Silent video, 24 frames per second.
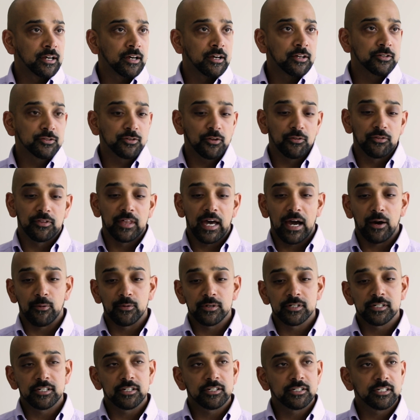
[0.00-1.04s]
So that
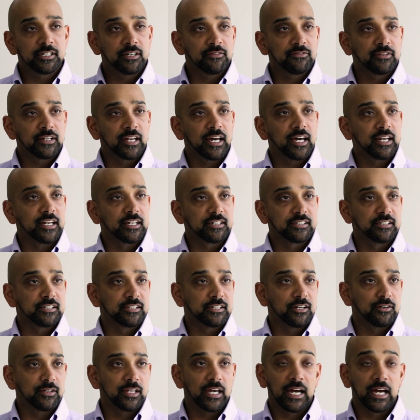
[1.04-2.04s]
was the shift, not necessarily.